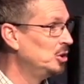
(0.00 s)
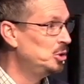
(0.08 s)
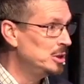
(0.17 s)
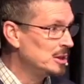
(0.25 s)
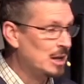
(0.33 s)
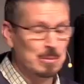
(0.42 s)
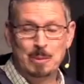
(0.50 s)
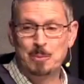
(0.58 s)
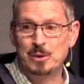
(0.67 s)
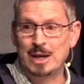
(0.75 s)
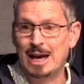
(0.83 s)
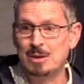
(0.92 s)
You didn't come
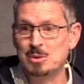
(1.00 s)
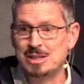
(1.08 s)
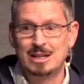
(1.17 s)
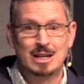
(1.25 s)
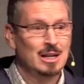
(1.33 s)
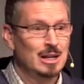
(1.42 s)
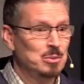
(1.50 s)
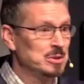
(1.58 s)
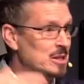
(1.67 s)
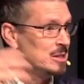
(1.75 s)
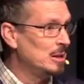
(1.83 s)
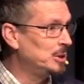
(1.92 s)
up with that. It wasn't, it
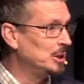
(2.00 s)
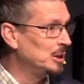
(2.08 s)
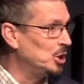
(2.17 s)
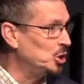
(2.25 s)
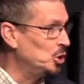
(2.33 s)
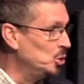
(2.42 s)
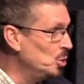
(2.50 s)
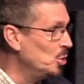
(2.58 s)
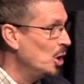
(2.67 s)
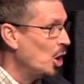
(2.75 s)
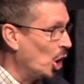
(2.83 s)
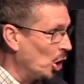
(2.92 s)
wasn't something that
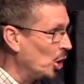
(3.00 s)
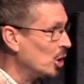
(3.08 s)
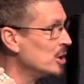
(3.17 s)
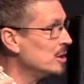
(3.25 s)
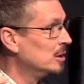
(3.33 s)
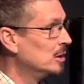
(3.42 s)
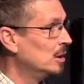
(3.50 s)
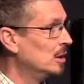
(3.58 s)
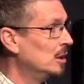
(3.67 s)
you earned.